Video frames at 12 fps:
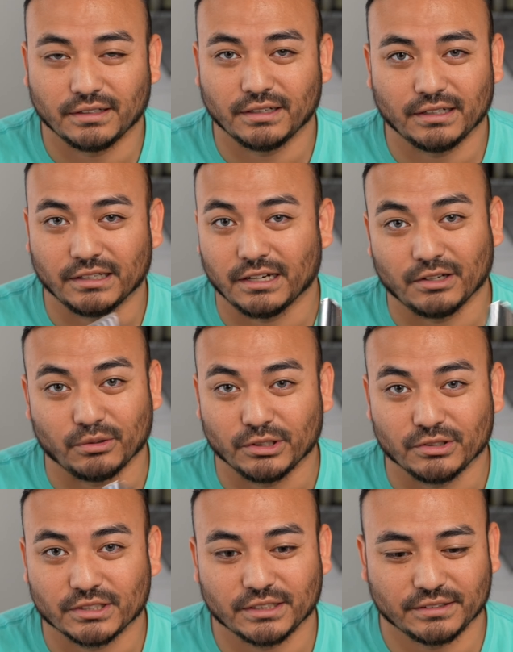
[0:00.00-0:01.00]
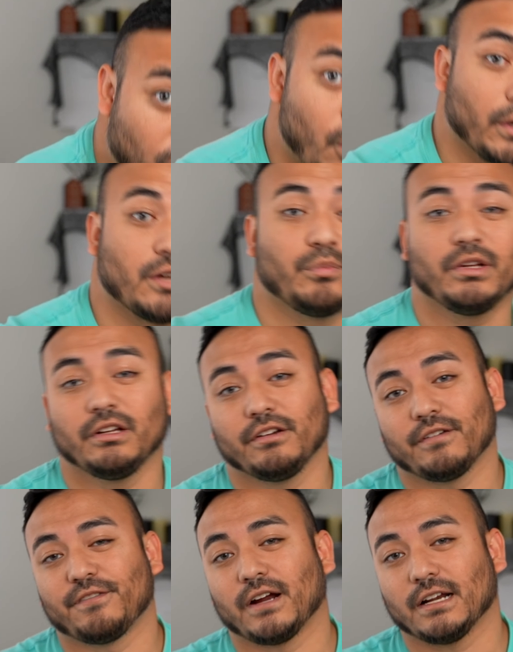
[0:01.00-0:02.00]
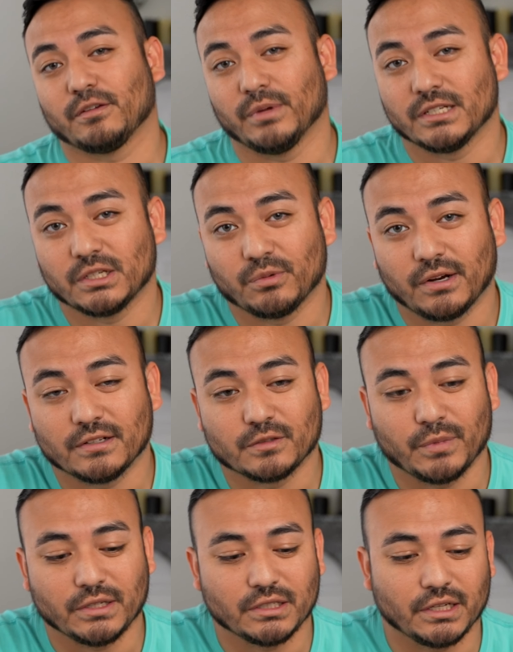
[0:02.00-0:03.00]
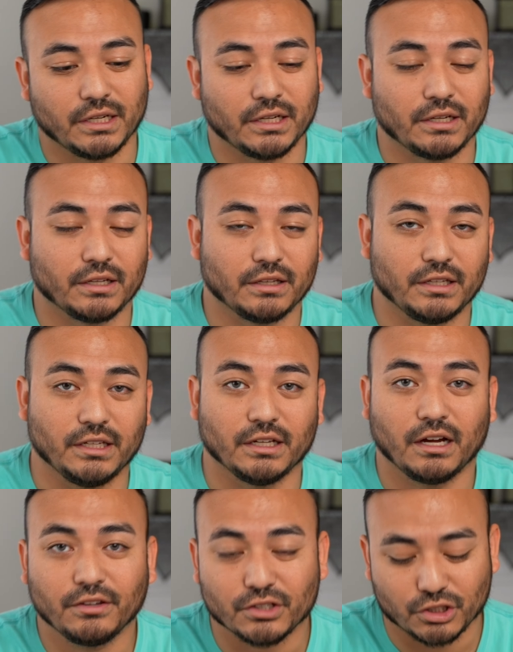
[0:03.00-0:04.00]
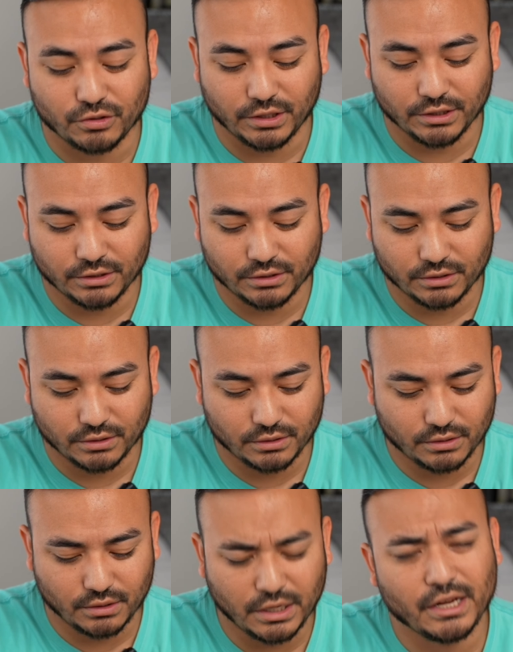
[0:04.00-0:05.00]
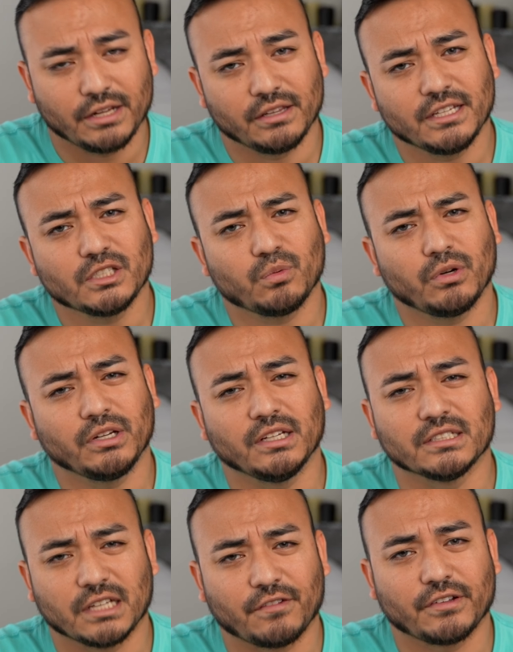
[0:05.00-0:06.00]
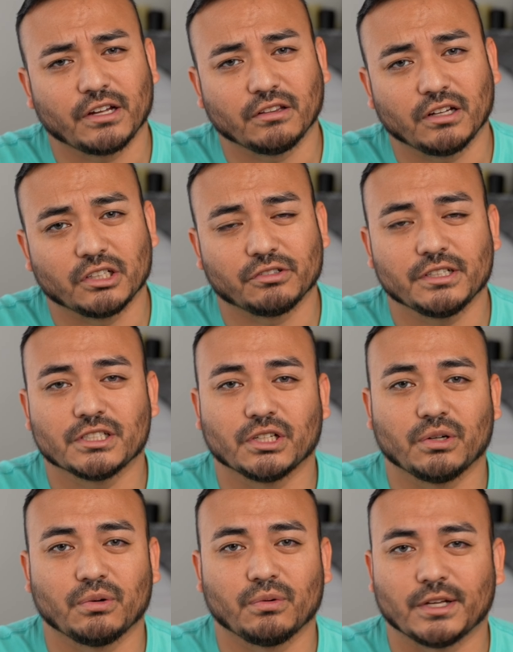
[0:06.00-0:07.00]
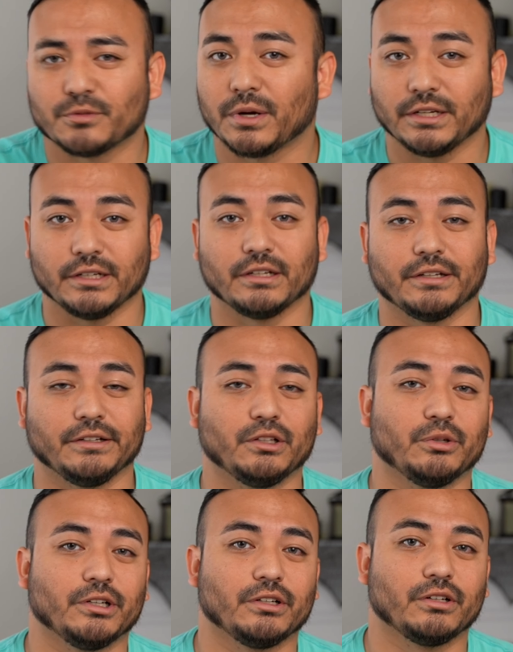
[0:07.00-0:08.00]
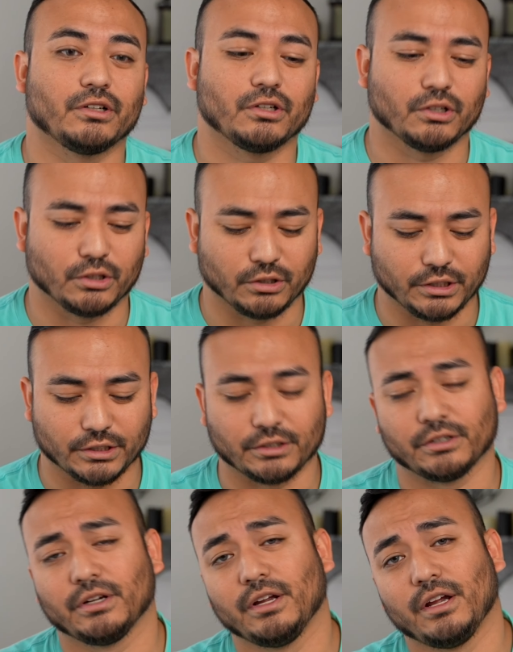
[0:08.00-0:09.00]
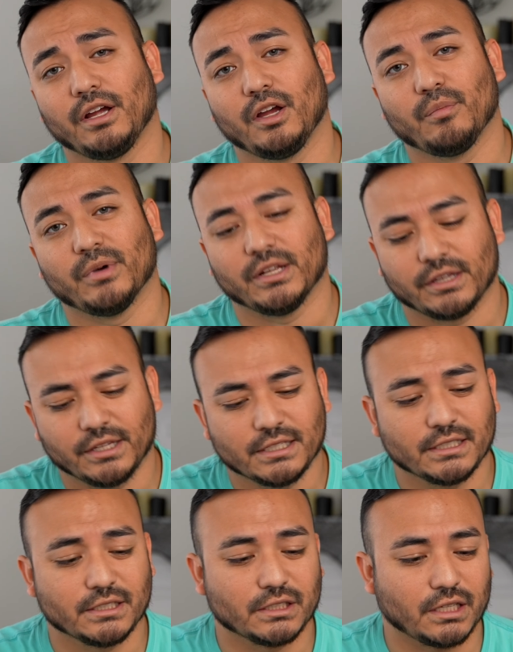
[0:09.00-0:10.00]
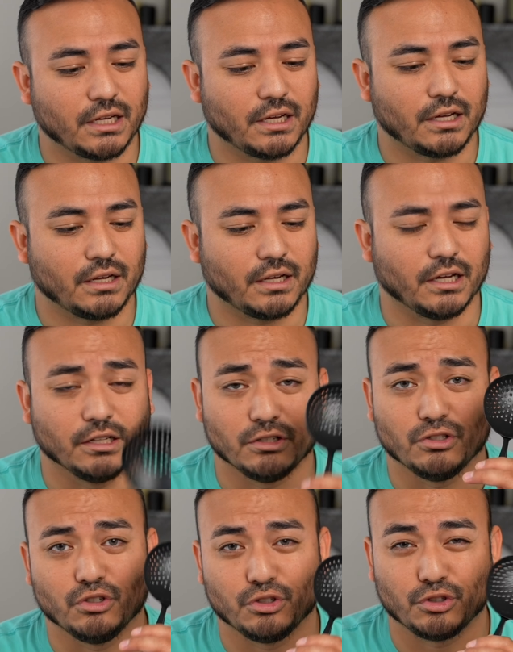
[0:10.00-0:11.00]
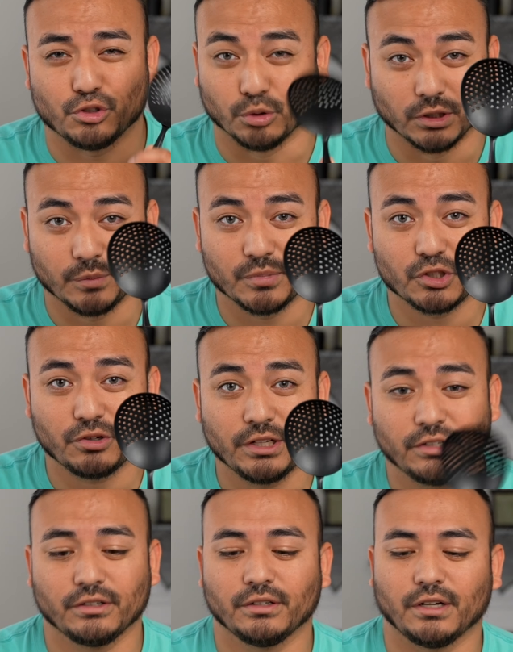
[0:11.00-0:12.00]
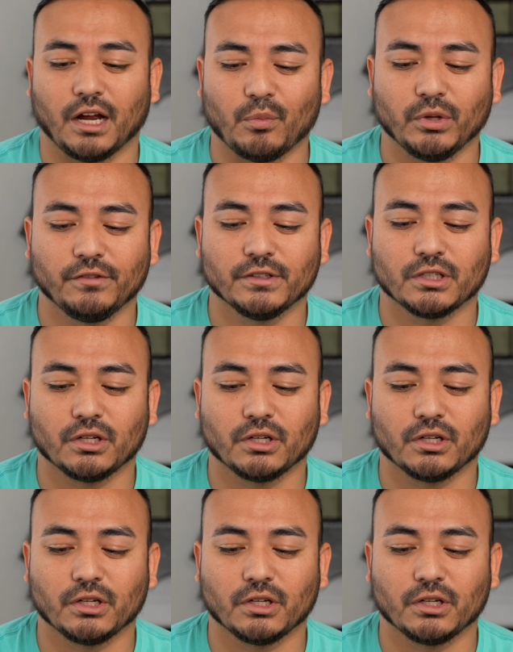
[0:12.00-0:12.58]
and I don't use it. Oh, I completely forgot to mention when I was mentioning the other strainer, and this one is definitely a luxury, so that's why I didn't include it earlier. But this is a julep strainer, I believe it's